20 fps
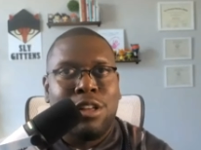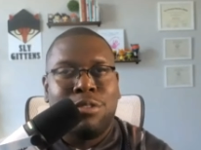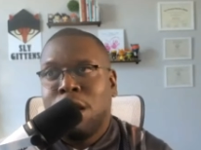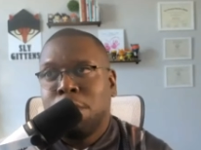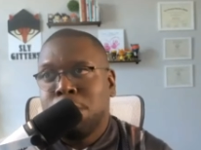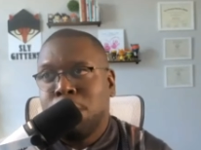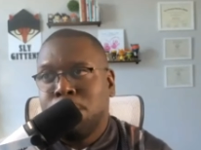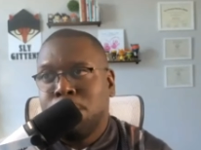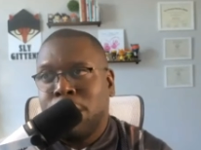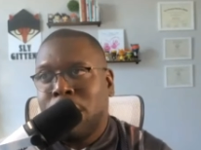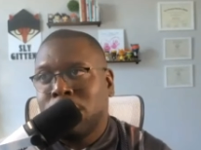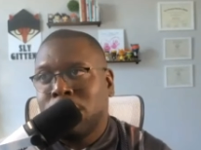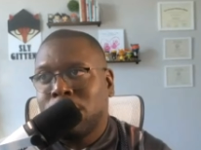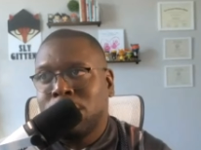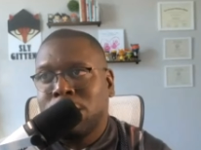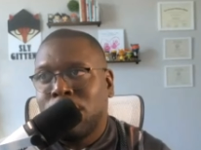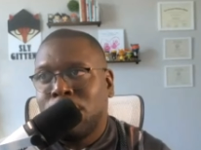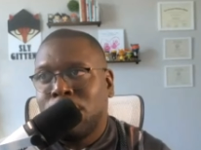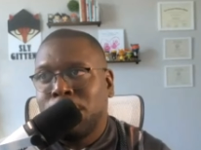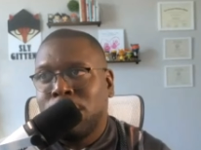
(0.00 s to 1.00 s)
I got the
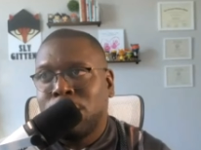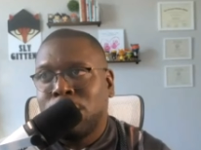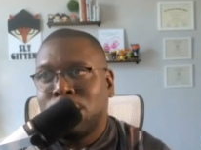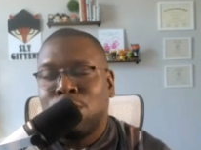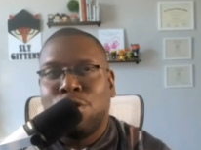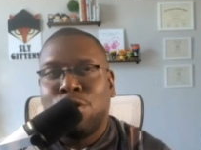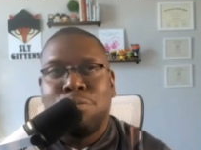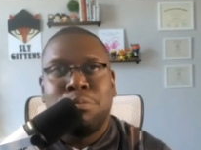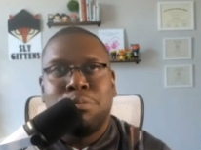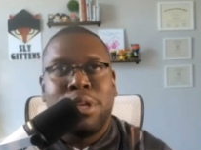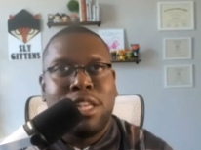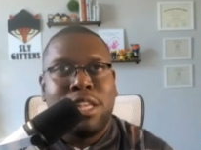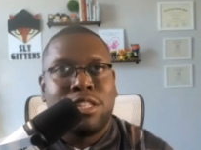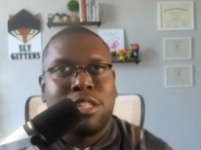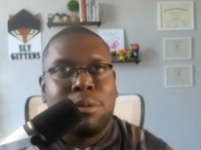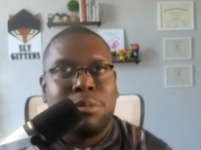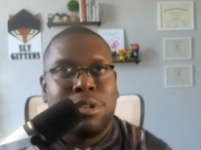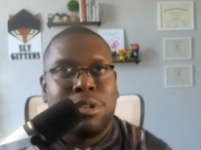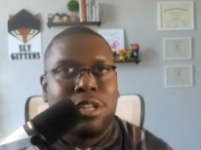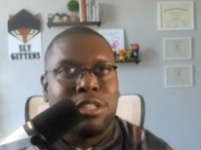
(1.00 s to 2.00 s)
chance to go meet some of the
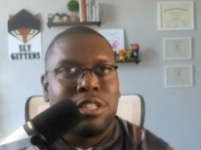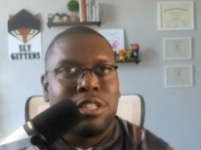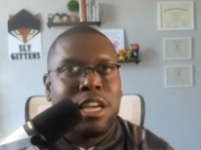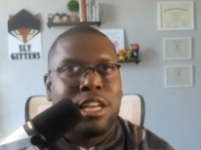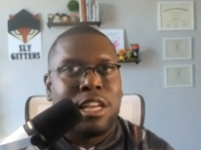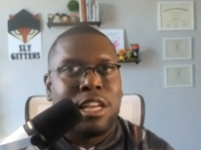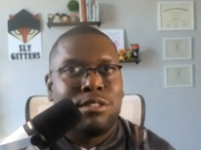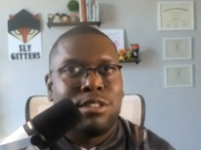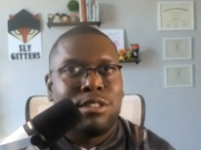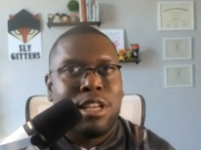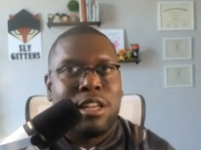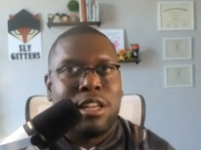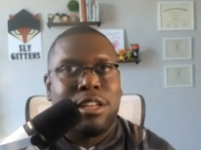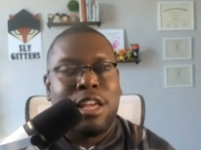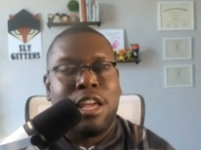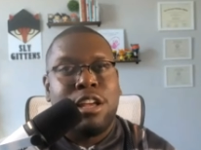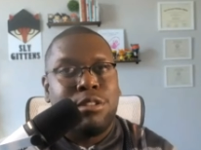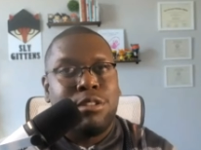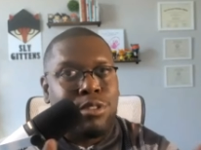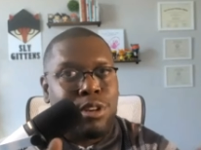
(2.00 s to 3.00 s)
executives at
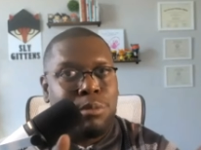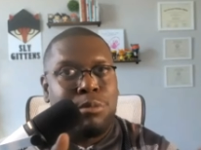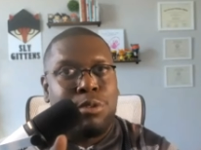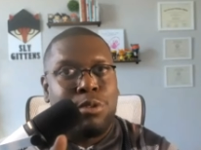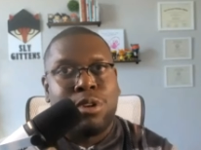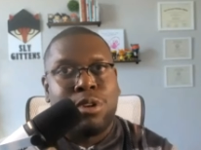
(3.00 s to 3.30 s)
Ingram or,